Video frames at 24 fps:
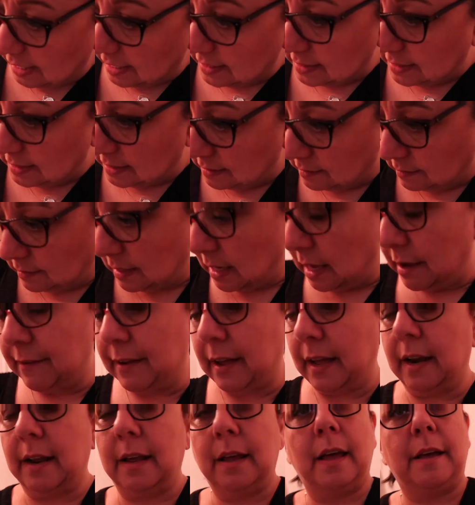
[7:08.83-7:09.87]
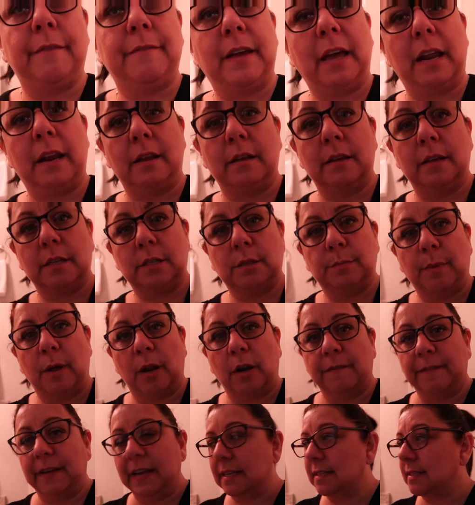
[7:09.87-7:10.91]
Yes, I've got a
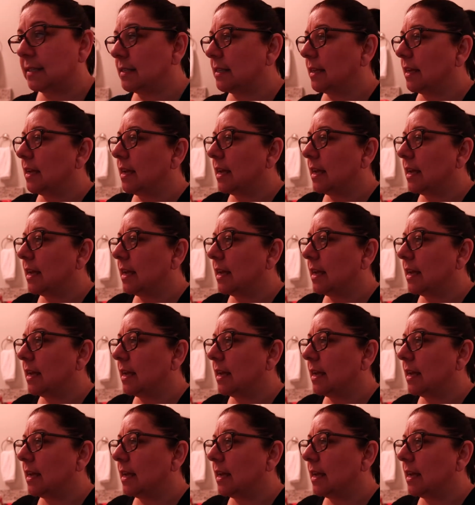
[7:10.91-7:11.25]
smaller vase